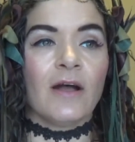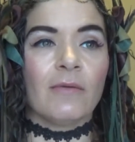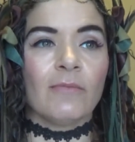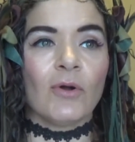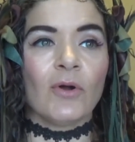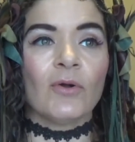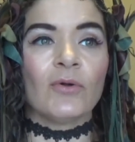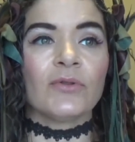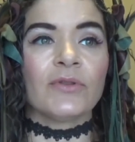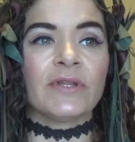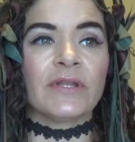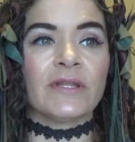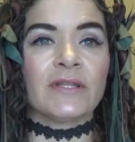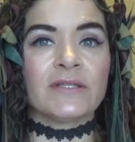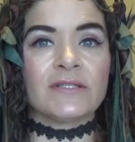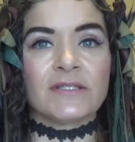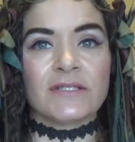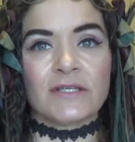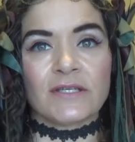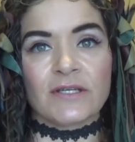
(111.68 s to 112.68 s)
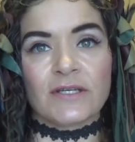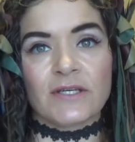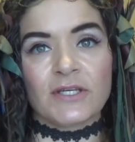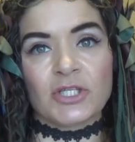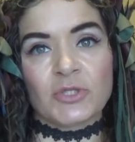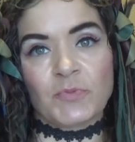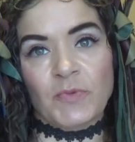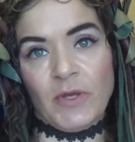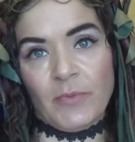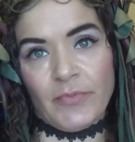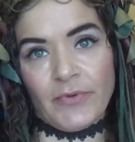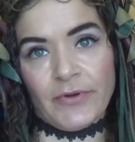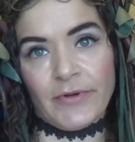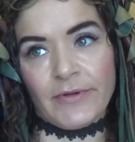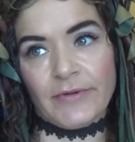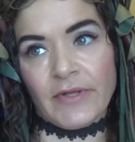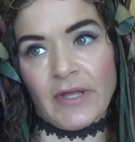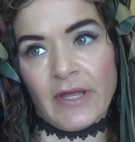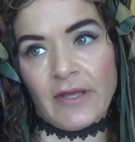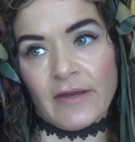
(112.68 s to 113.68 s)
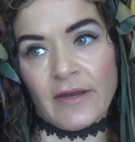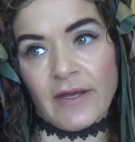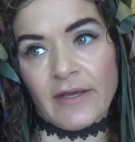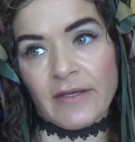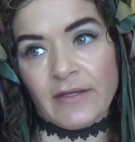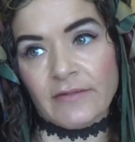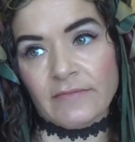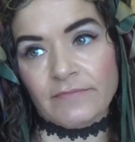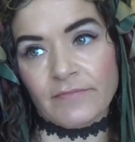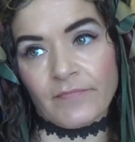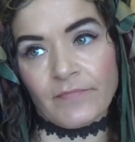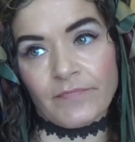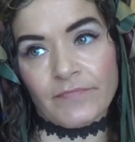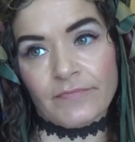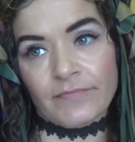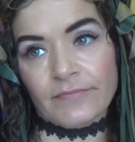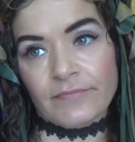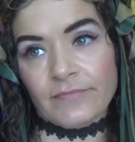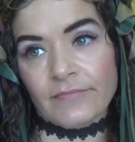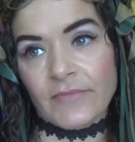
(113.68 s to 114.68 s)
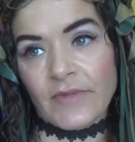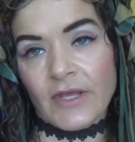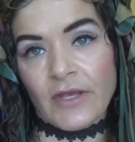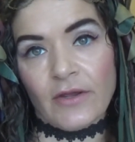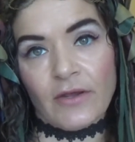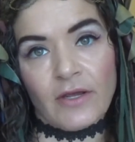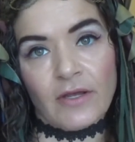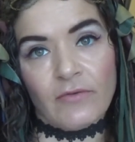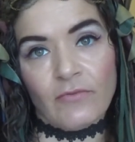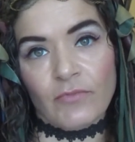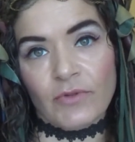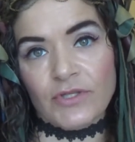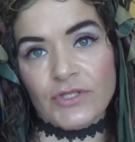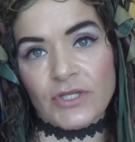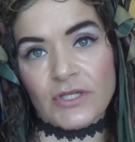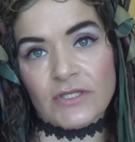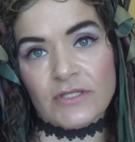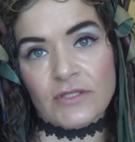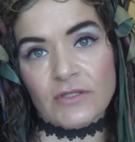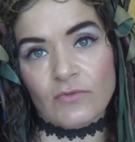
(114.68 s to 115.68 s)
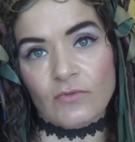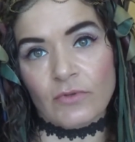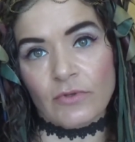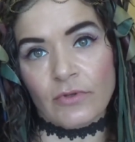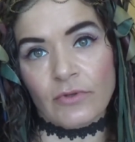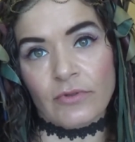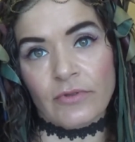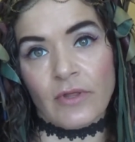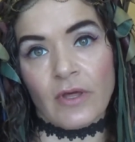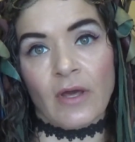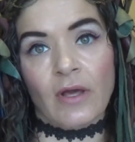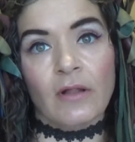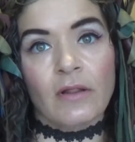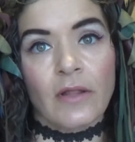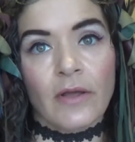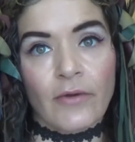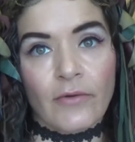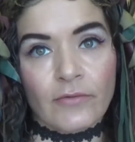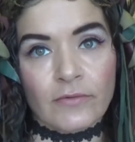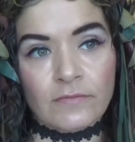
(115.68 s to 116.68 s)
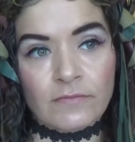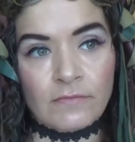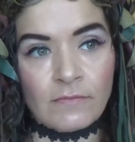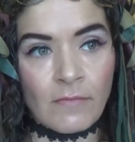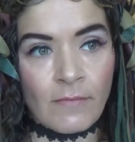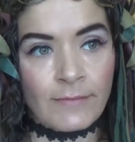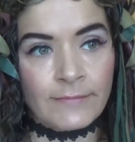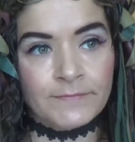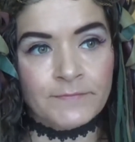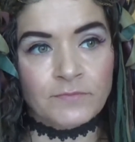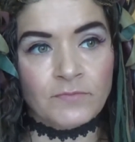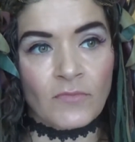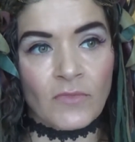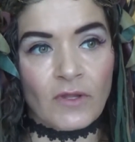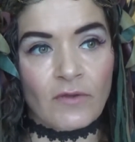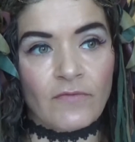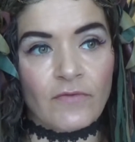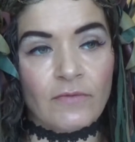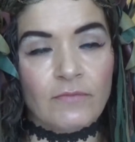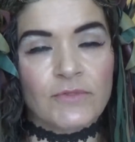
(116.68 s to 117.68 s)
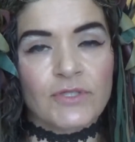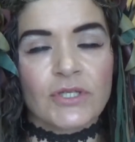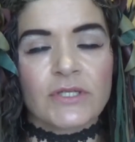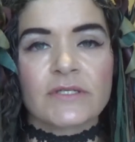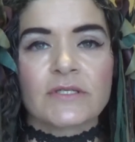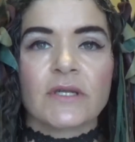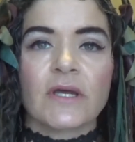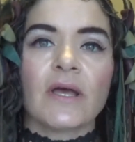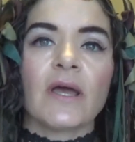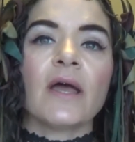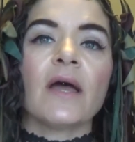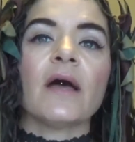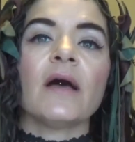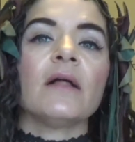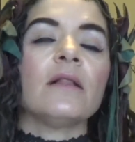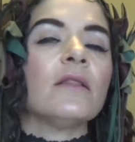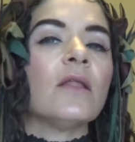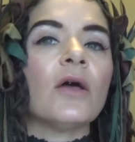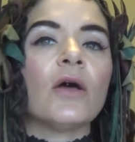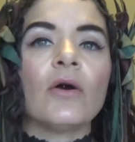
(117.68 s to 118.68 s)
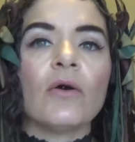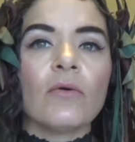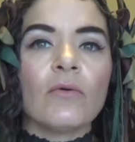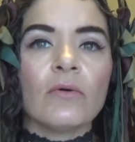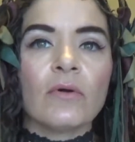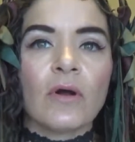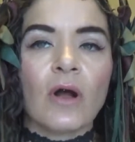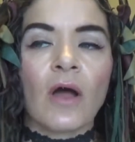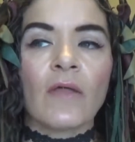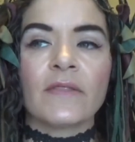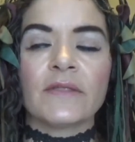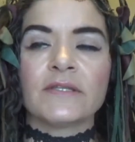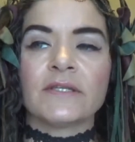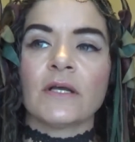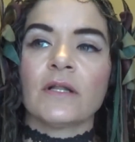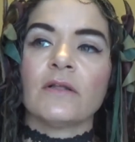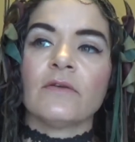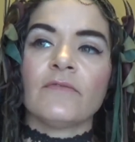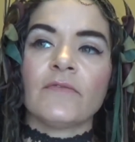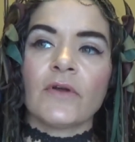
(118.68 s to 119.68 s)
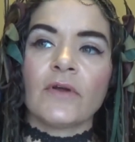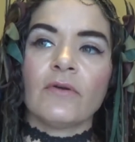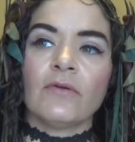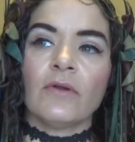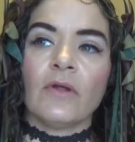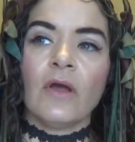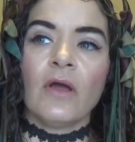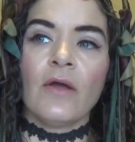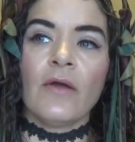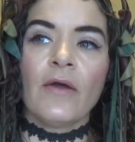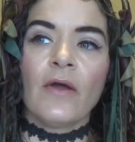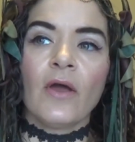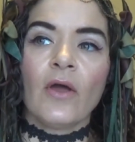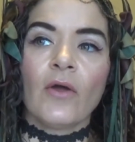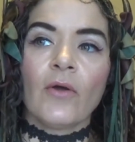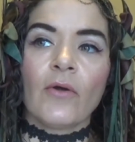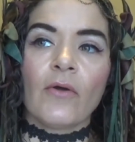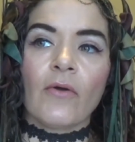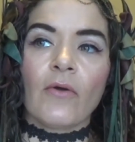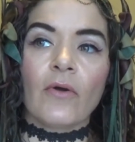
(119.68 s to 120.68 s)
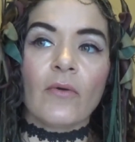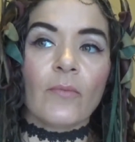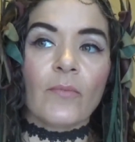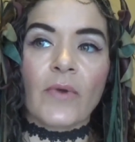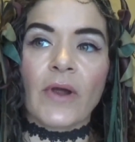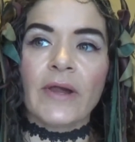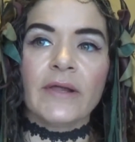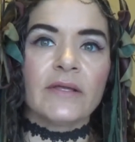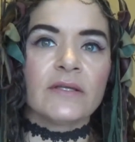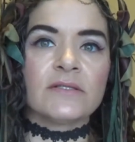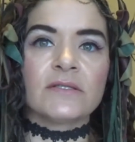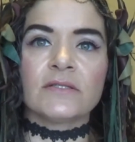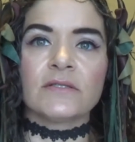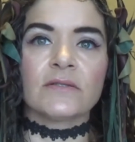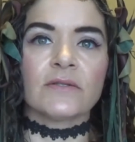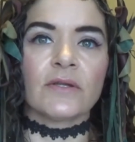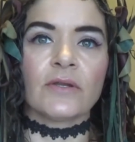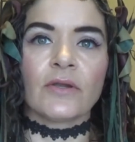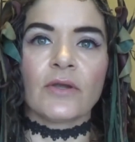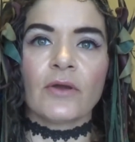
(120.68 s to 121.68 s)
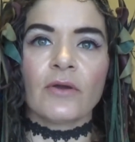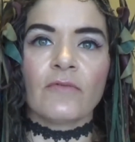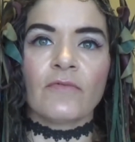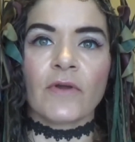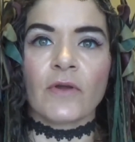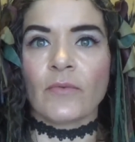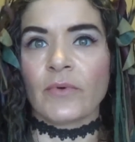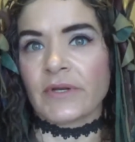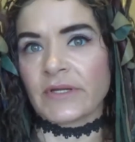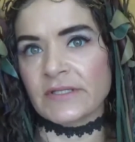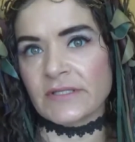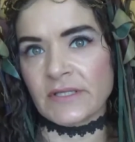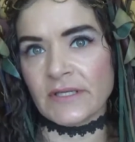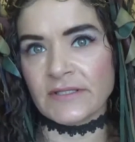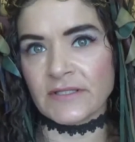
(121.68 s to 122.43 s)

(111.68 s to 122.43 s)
Only the serious people. And I can hear it with just the hello. From just a hello on the telephone, I instantly know if I want to see